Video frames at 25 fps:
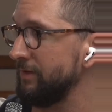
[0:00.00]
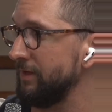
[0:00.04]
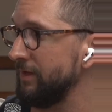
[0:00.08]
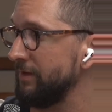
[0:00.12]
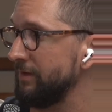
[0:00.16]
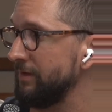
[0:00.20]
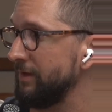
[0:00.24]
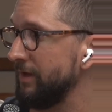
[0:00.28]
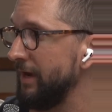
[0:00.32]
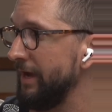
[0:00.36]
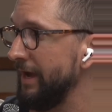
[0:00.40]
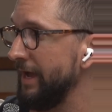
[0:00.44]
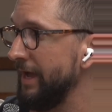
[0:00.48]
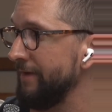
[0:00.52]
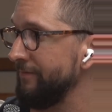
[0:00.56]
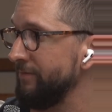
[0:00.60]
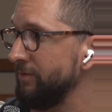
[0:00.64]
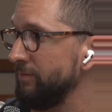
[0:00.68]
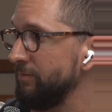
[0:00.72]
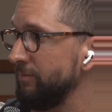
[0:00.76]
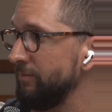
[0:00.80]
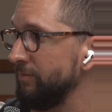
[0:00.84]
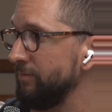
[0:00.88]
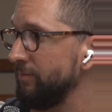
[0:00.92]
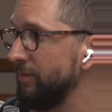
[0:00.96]
I haven't
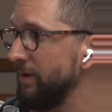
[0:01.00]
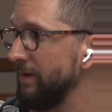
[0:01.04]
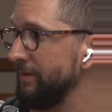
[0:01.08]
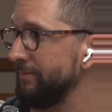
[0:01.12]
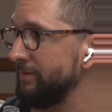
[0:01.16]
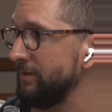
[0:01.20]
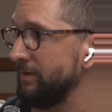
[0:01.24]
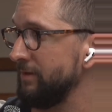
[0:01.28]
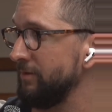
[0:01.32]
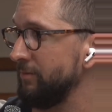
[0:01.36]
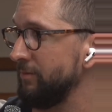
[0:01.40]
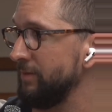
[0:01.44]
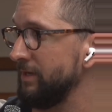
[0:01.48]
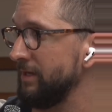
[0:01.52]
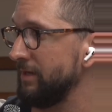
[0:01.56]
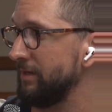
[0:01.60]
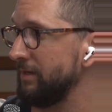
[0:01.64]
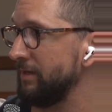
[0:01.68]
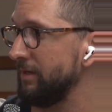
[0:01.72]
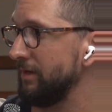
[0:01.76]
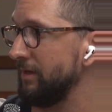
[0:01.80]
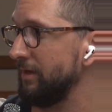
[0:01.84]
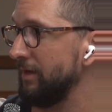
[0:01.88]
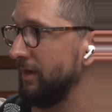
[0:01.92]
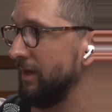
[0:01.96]
wiped in a week,
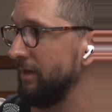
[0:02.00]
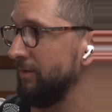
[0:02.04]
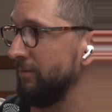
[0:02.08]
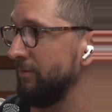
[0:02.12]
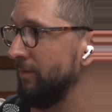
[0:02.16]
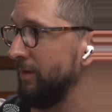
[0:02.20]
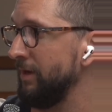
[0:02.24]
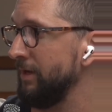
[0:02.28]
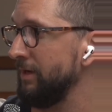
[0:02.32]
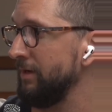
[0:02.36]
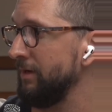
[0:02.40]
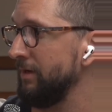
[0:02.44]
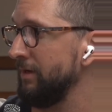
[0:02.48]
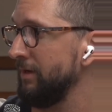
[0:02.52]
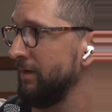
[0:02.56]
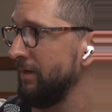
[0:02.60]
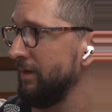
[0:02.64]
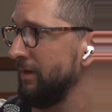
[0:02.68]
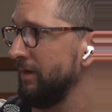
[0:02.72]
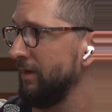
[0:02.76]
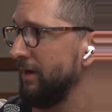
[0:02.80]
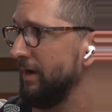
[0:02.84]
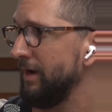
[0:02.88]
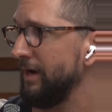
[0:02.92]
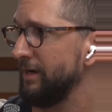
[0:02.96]
and when
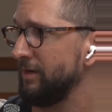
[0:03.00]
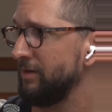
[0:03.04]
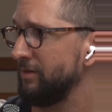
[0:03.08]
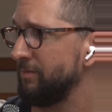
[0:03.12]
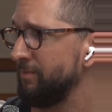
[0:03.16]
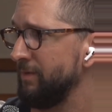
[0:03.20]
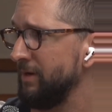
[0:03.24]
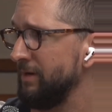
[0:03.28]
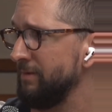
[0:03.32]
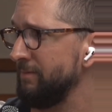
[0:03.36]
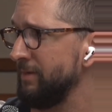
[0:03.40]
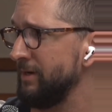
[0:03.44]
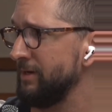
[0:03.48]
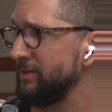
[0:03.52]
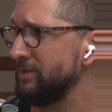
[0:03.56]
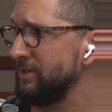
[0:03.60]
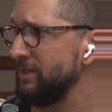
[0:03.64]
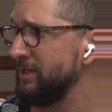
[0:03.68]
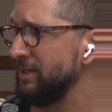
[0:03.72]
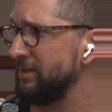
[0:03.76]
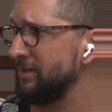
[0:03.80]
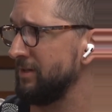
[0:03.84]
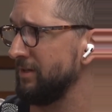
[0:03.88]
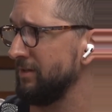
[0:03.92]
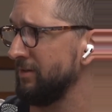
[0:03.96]
I spread my
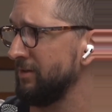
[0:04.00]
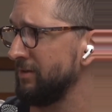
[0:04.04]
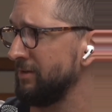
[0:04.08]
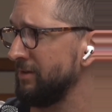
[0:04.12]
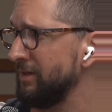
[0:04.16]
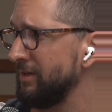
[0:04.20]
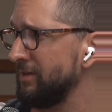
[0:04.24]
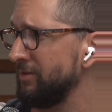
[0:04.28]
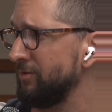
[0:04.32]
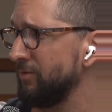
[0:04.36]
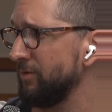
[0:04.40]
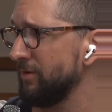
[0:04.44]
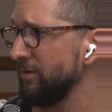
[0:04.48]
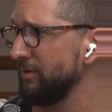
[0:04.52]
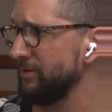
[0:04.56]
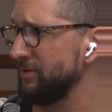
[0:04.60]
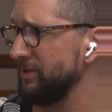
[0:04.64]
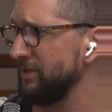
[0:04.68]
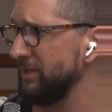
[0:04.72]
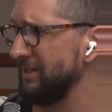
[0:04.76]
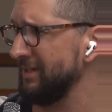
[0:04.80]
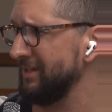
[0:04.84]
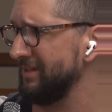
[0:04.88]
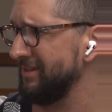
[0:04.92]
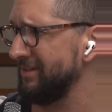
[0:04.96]
cheeks, it looks like grilled
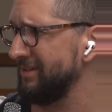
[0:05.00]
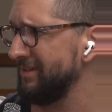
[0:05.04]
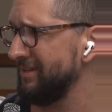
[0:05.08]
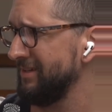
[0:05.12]
cheese.